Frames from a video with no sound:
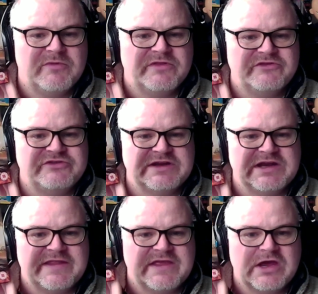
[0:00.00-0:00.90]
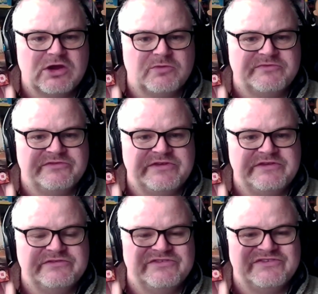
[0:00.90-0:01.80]
them on the channel I think I got up to
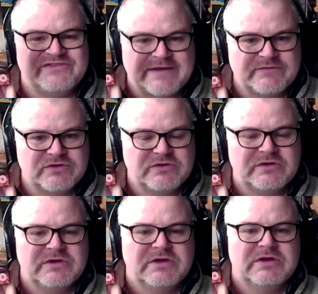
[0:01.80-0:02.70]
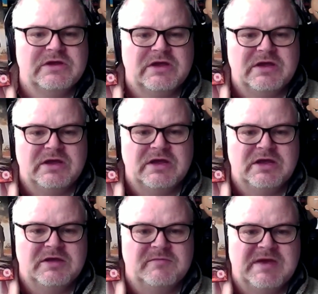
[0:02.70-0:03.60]
season 7
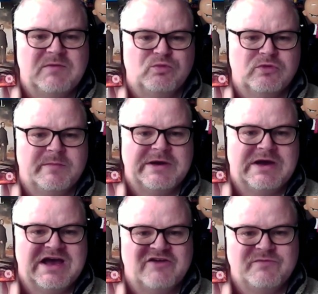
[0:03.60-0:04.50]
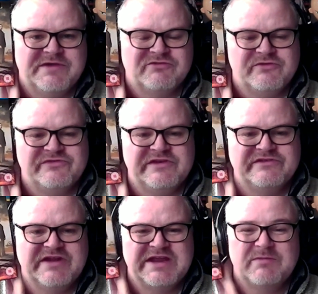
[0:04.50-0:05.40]
um, and we're about halfway through
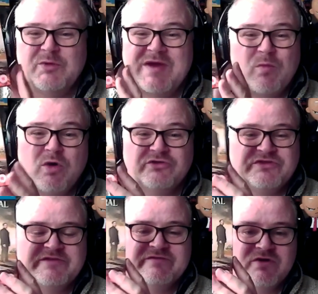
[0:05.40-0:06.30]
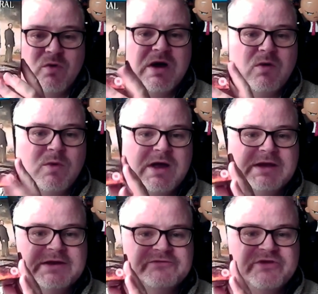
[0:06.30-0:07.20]
season 8 but we haven't watched it for quite a
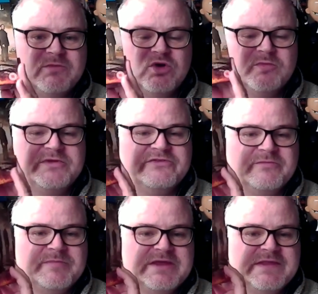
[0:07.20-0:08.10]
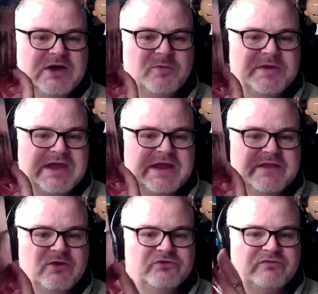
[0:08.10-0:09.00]
while now so I'm hoping to pick that up
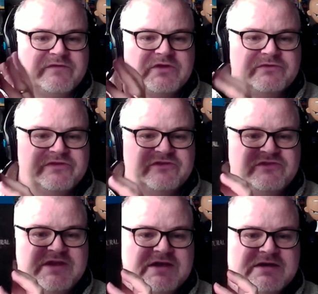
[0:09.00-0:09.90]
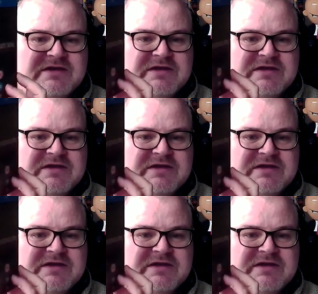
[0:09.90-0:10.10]
again those reviews this year